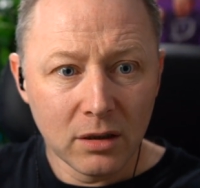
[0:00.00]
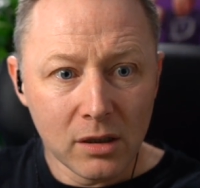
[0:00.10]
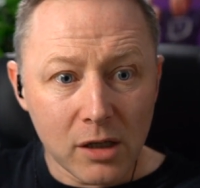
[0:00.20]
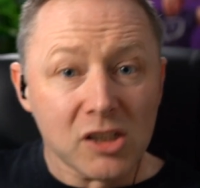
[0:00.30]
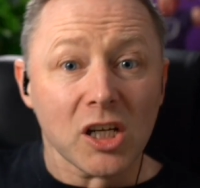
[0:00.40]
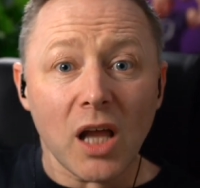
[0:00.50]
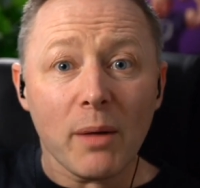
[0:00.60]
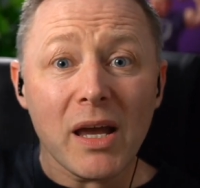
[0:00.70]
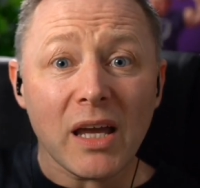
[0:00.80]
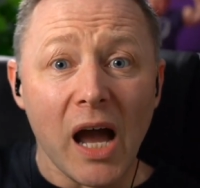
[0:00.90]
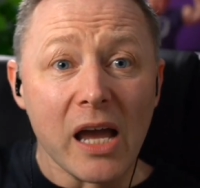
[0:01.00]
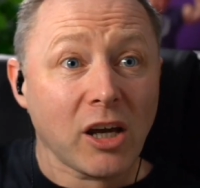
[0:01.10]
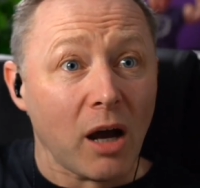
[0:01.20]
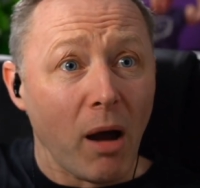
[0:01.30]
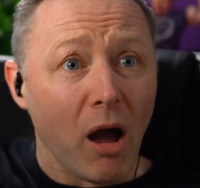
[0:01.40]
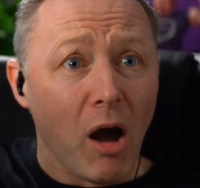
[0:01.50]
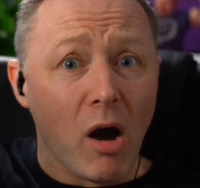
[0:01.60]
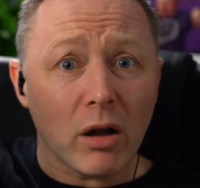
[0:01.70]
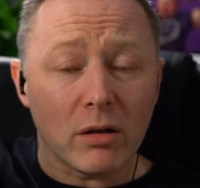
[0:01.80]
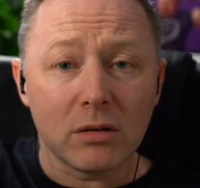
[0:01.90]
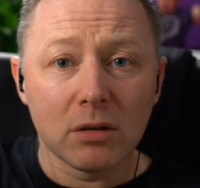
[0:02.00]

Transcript: It's a Limmy guy, come on!